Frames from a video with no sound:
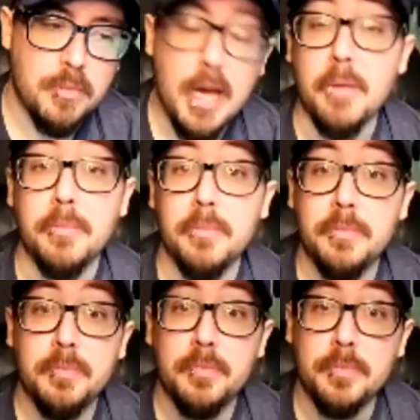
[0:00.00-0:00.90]
yeah.
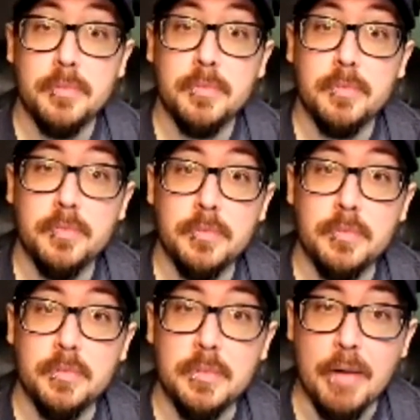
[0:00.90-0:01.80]

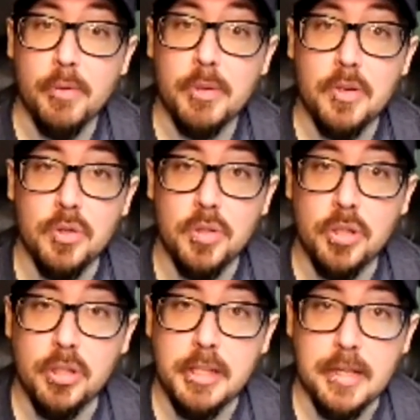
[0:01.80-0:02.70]
Never was a
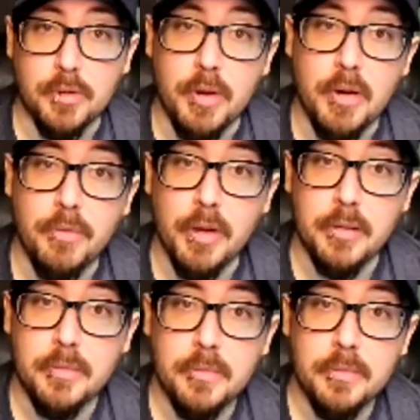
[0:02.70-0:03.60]
huge Castlevania
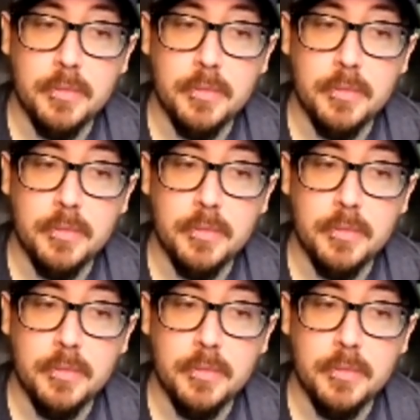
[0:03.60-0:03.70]
fan.